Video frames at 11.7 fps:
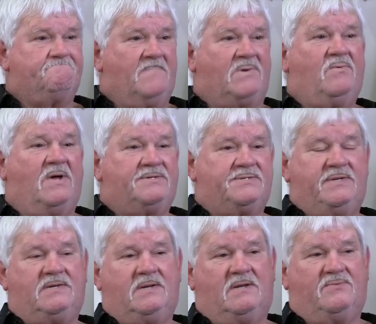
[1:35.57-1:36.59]
Budweiser
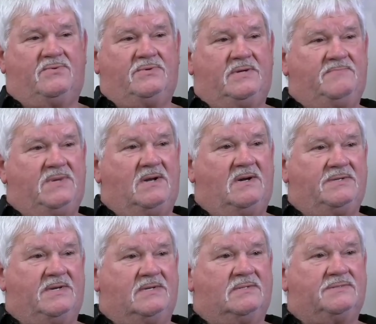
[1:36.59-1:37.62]
did not want him to hire
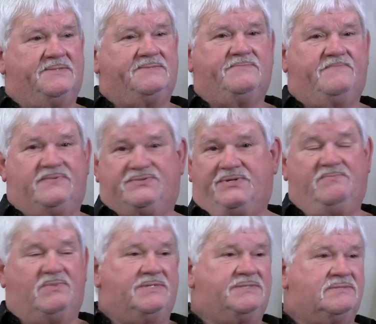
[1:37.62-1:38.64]
Dale for
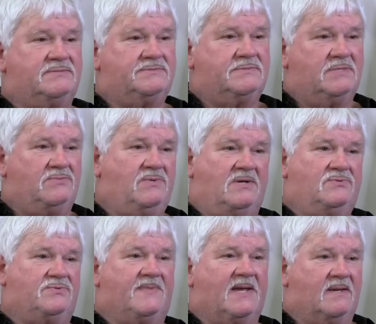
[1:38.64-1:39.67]
some reason. Who
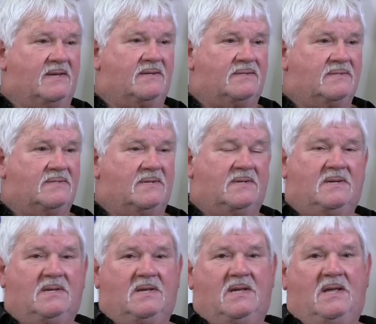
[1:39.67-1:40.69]
knows back then?
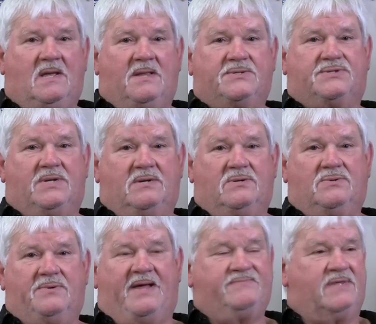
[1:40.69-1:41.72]

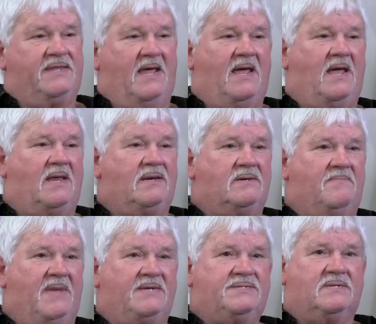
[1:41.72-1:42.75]
So after that,
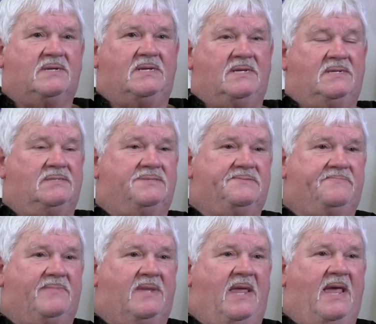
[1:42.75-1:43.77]
basically,
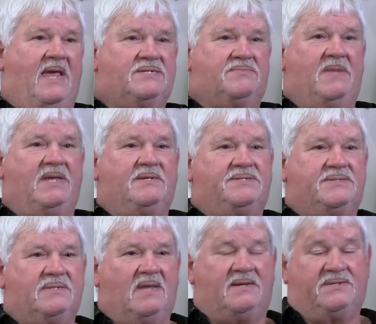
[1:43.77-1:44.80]
he asked me,
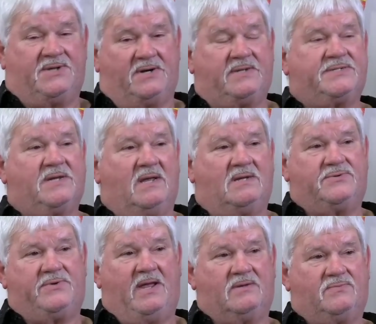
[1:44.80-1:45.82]
and Terry's
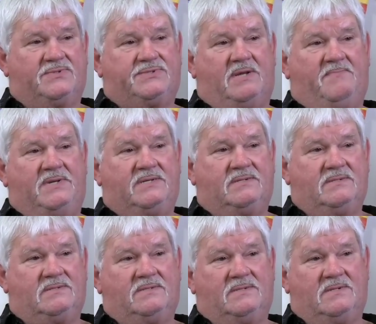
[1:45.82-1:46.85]
contract was up at
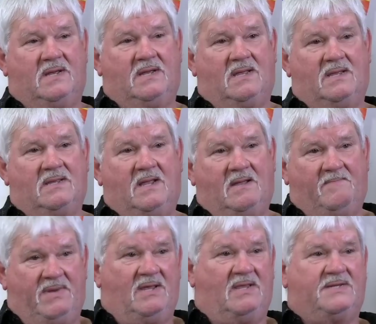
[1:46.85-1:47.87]

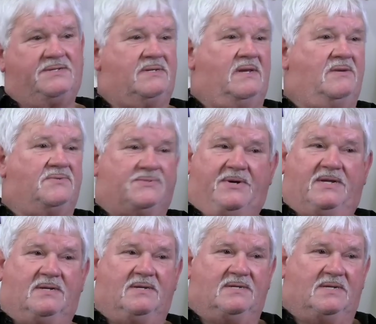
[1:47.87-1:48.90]
Billy's, and he was
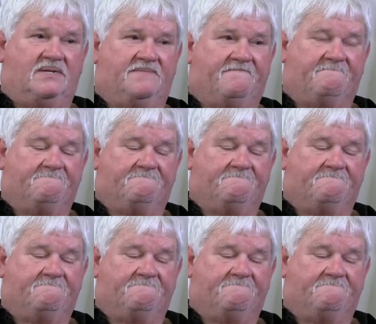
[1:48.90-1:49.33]
ready to leave.